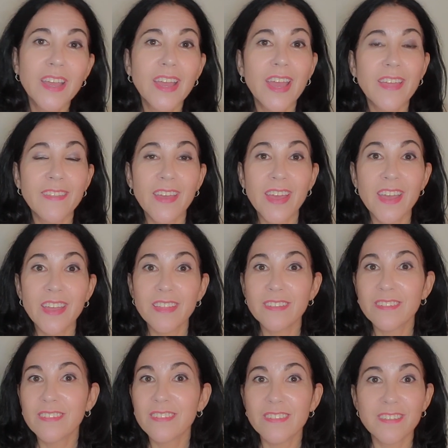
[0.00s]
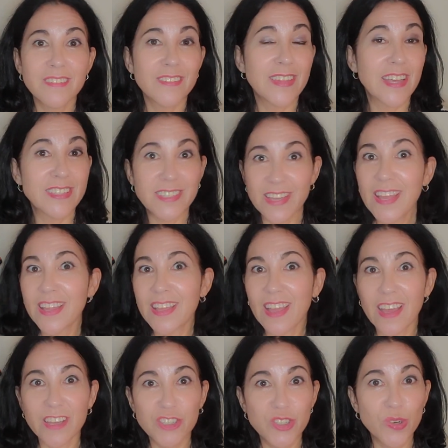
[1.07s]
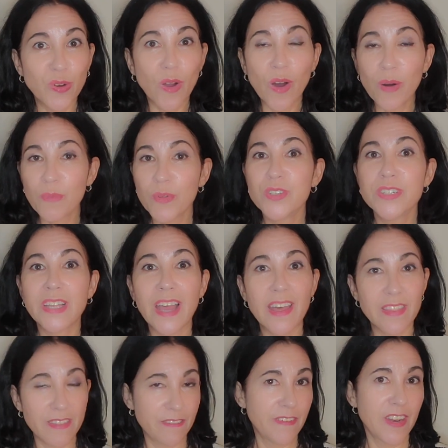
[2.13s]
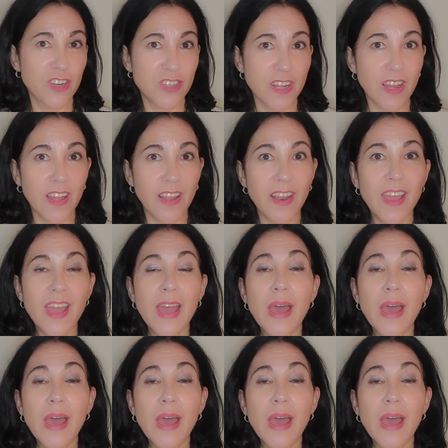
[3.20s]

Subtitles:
And then that's it, guys. You're almost at the finish line.